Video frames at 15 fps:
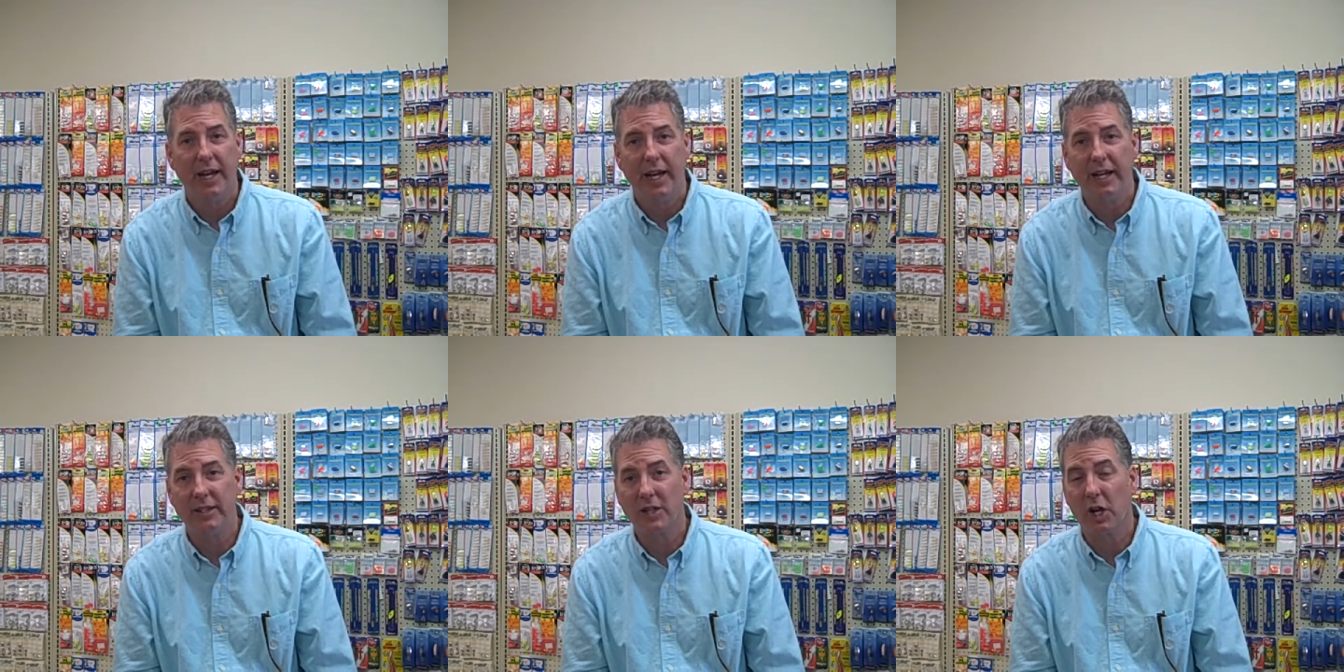
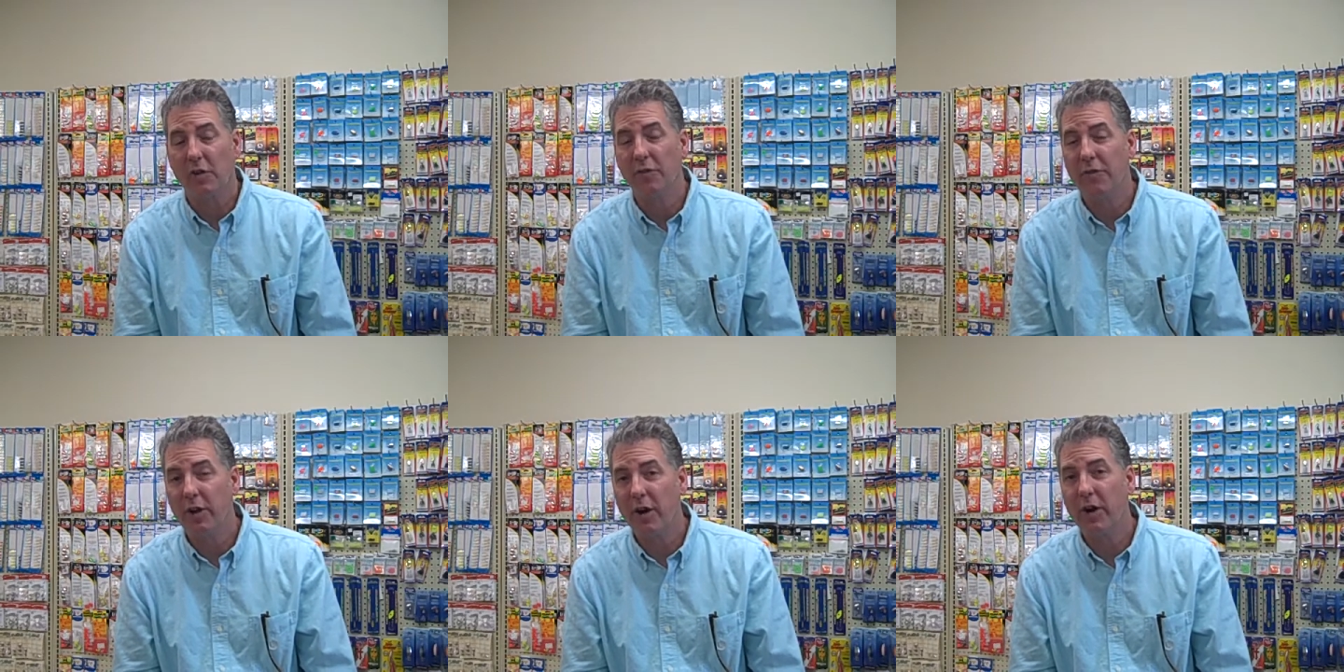It's
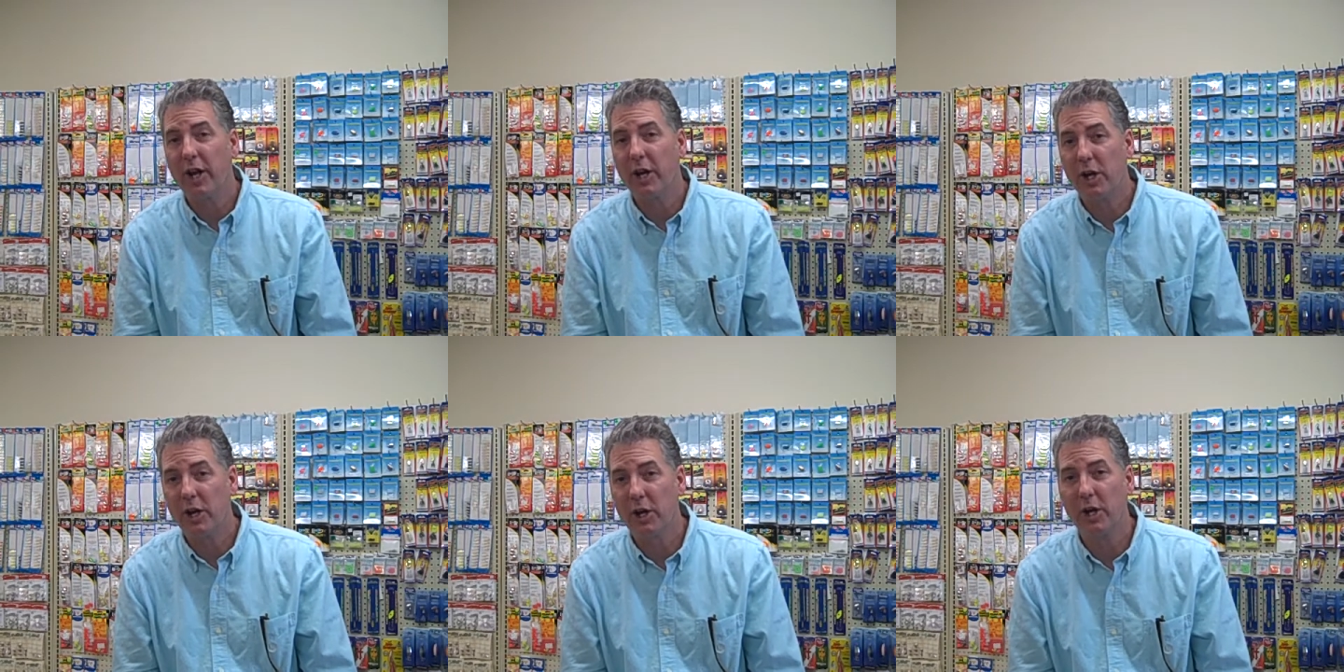a
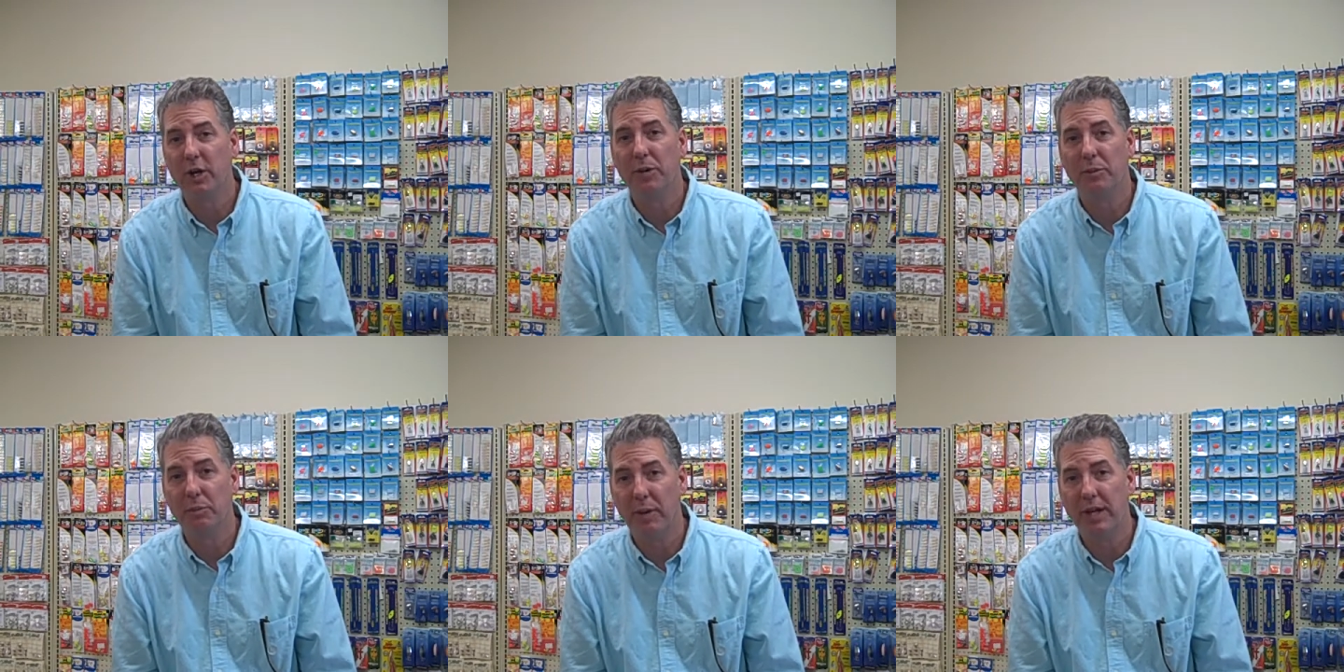very
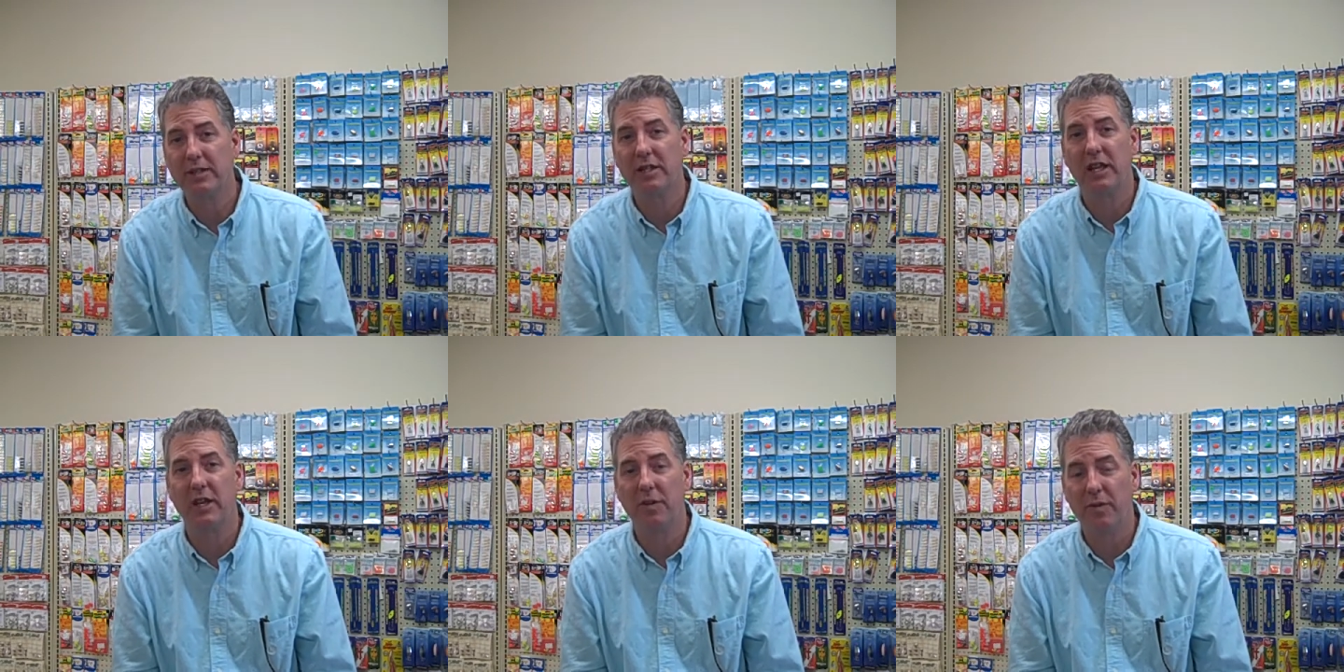good
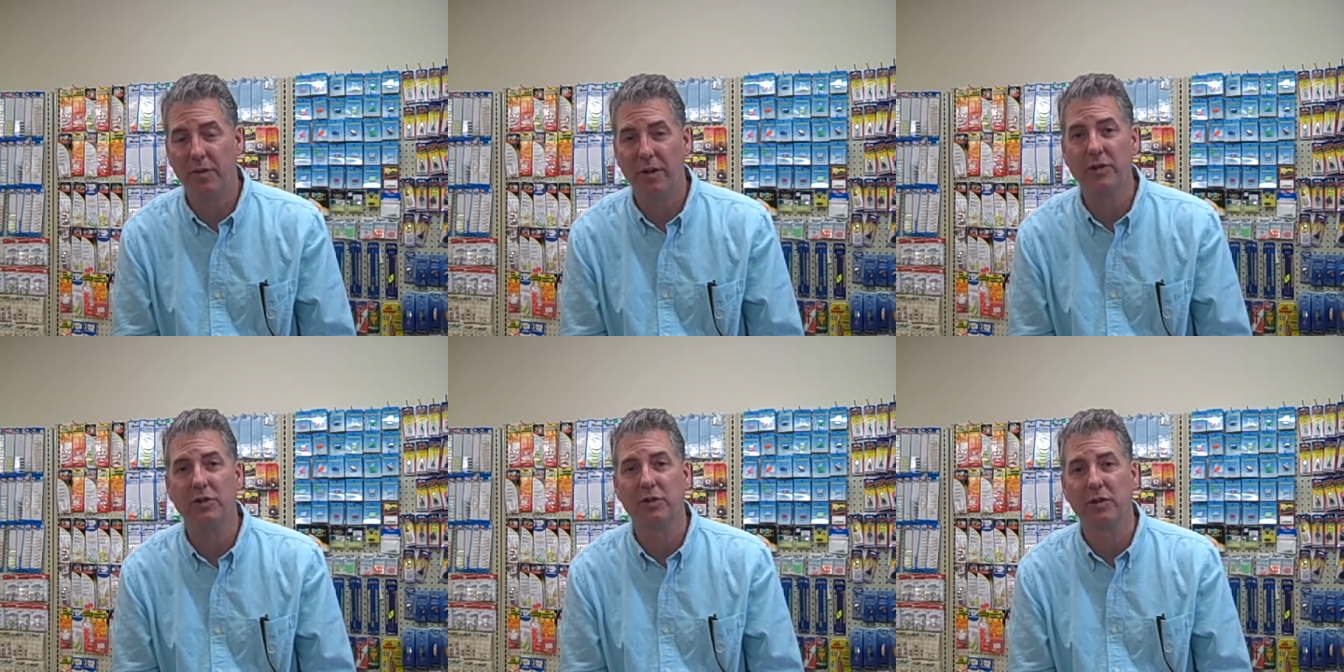muskie
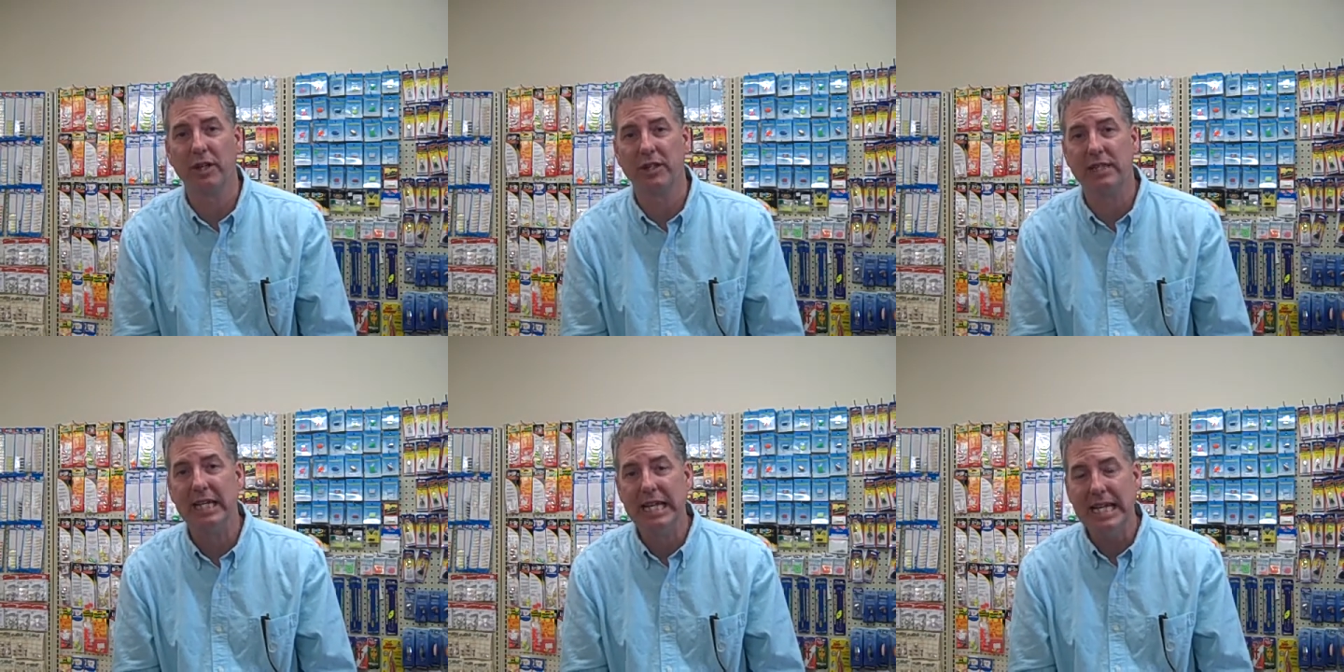
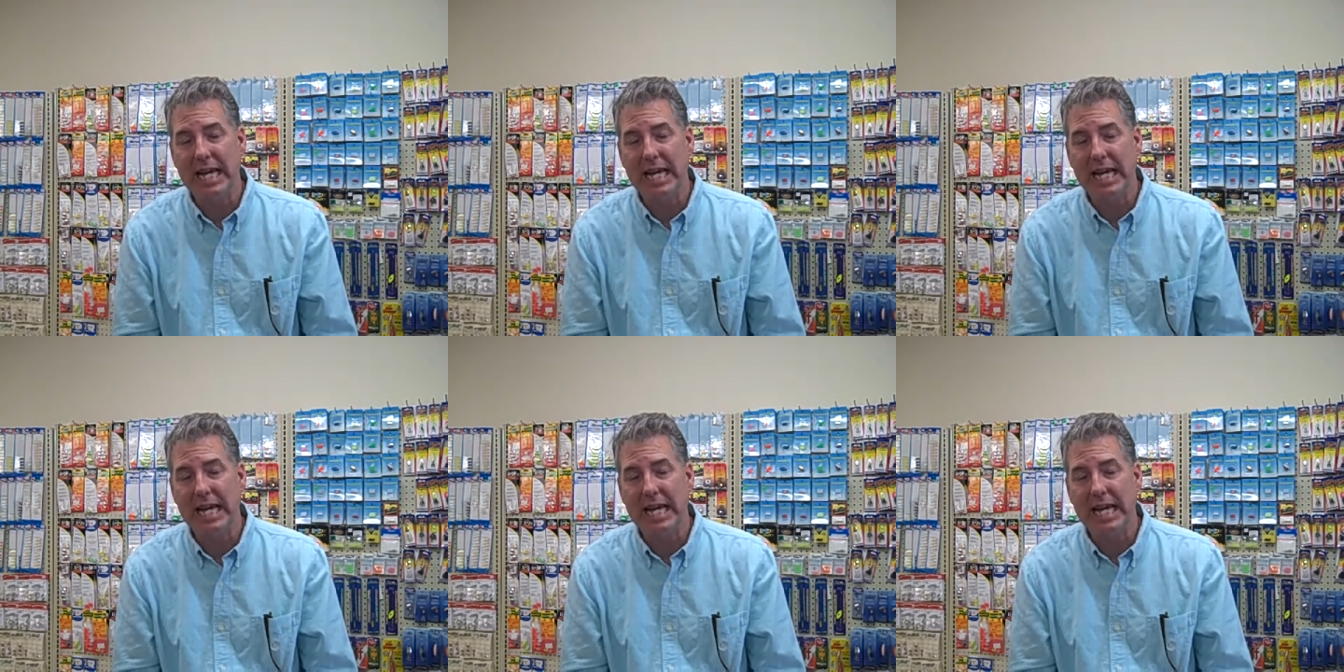fisheries.